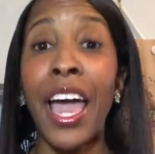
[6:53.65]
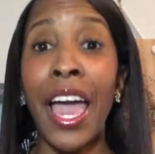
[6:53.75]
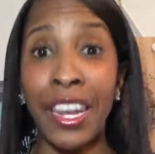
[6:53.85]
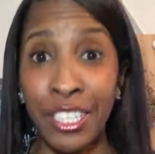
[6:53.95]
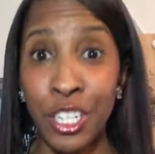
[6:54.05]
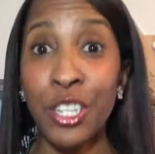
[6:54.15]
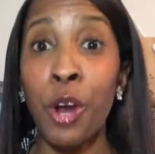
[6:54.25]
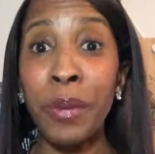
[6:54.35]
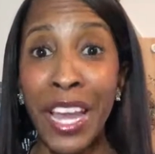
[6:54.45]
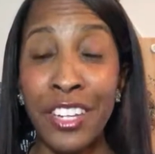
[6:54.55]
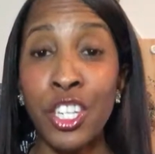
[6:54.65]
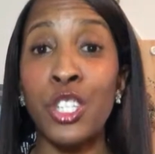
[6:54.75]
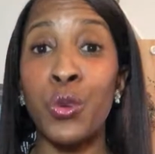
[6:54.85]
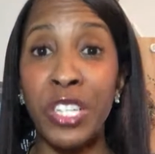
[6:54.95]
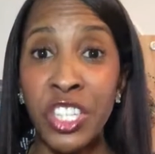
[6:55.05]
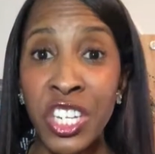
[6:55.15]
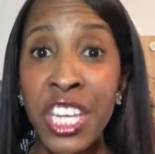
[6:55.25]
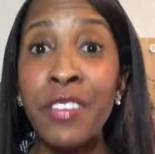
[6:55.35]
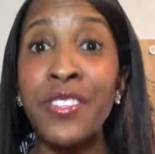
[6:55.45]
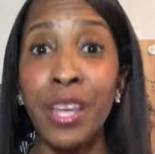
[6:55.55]
and a determination to
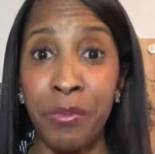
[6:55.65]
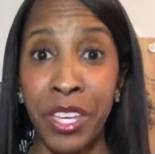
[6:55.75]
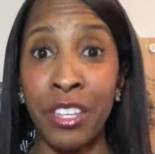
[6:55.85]
achieve something